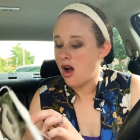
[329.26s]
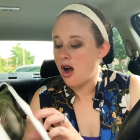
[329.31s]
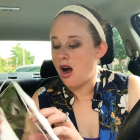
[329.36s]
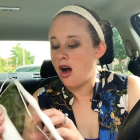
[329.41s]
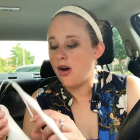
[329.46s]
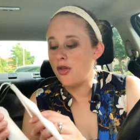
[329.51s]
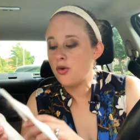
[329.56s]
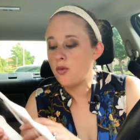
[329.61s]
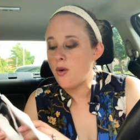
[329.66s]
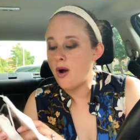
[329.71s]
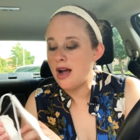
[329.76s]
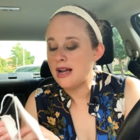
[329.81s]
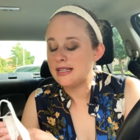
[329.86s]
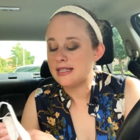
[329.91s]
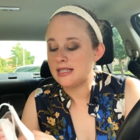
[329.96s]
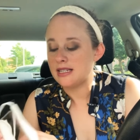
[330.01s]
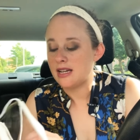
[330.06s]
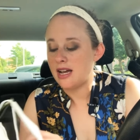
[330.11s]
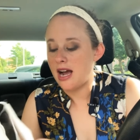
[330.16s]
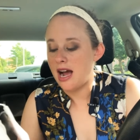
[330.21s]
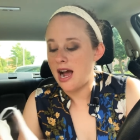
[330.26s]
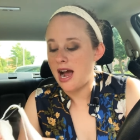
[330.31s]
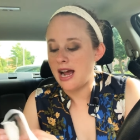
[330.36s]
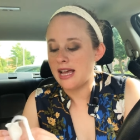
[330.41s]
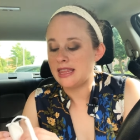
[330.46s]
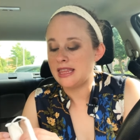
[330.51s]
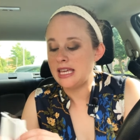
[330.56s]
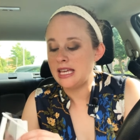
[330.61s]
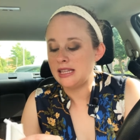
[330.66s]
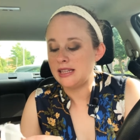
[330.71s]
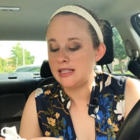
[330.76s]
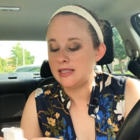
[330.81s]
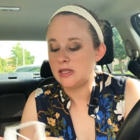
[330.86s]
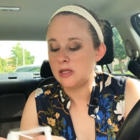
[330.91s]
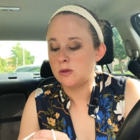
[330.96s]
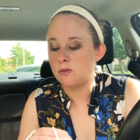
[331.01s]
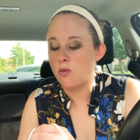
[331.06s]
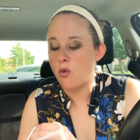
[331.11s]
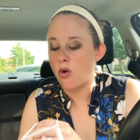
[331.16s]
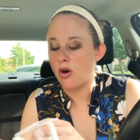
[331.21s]
otherwise, I think this
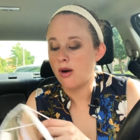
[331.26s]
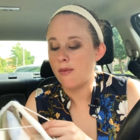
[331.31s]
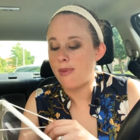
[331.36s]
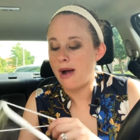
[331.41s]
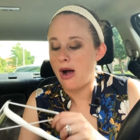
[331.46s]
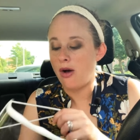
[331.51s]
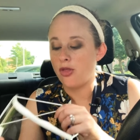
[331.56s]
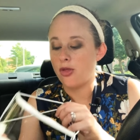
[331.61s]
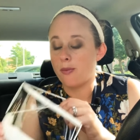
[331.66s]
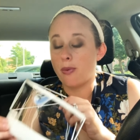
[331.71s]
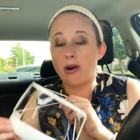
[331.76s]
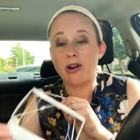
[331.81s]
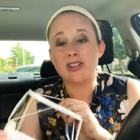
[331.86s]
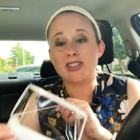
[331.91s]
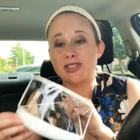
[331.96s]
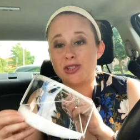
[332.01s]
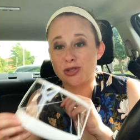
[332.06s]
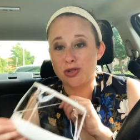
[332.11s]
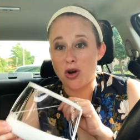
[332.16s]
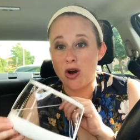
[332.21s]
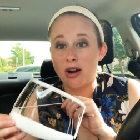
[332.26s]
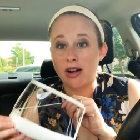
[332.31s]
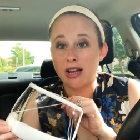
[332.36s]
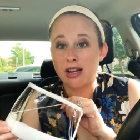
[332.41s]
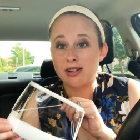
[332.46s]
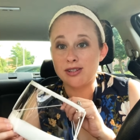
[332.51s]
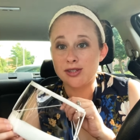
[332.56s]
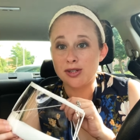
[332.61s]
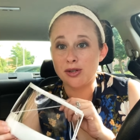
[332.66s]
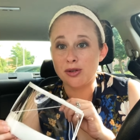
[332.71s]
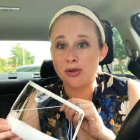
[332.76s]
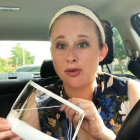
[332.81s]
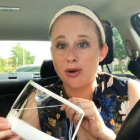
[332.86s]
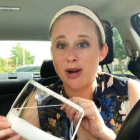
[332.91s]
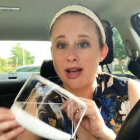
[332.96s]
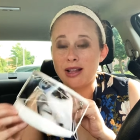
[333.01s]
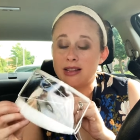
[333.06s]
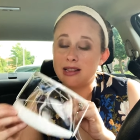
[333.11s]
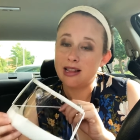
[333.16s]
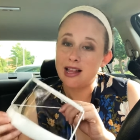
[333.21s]
is more about the person you're talking to
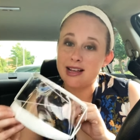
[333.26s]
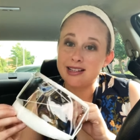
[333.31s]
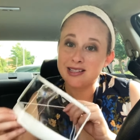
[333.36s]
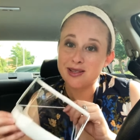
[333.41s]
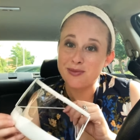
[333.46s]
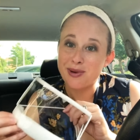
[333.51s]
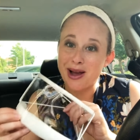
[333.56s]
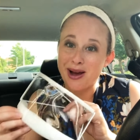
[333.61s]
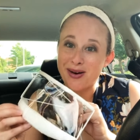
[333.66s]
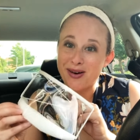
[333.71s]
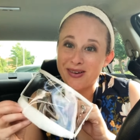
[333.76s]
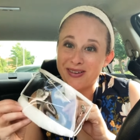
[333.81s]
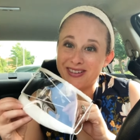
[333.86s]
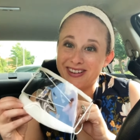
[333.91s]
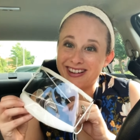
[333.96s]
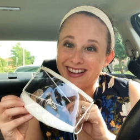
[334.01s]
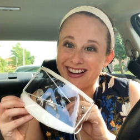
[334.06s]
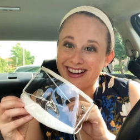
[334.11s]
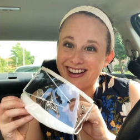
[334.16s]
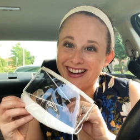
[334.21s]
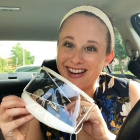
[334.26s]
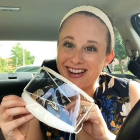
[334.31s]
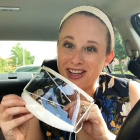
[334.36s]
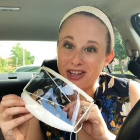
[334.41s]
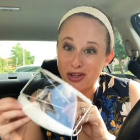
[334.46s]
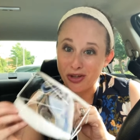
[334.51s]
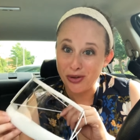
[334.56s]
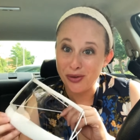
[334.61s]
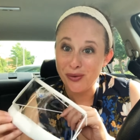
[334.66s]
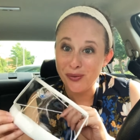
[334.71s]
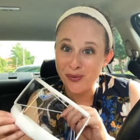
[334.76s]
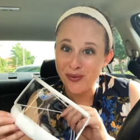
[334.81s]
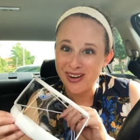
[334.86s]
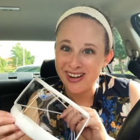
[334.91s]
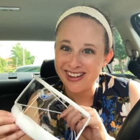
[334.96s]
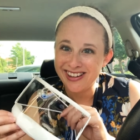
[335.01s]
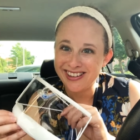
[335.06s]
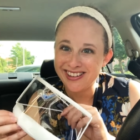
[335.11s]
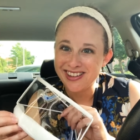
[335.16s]
and less about uh, you.